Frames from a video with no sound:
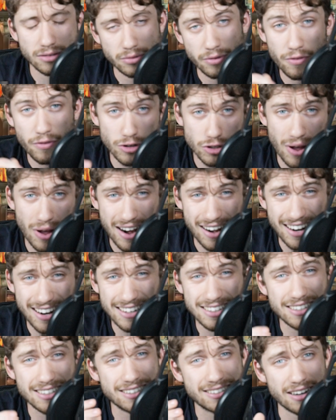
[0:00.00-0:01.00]
We've also added
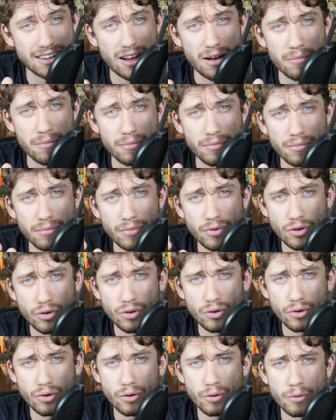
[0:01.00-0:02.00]
in some
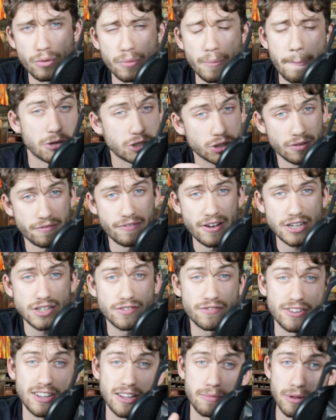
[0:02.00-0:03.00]
new special effects
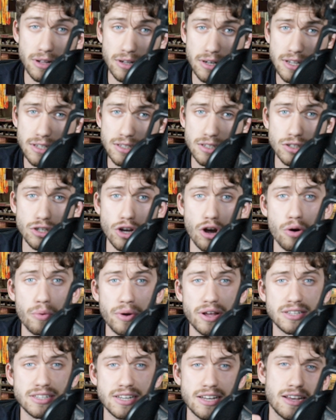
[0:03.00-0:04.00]
for the abilities. So we
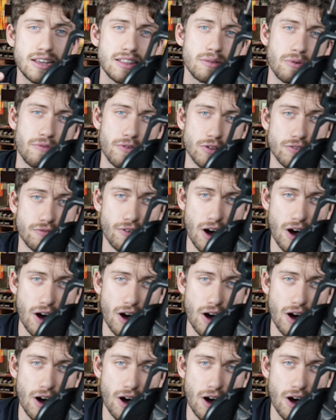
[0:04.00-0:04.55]
can see here that we've got the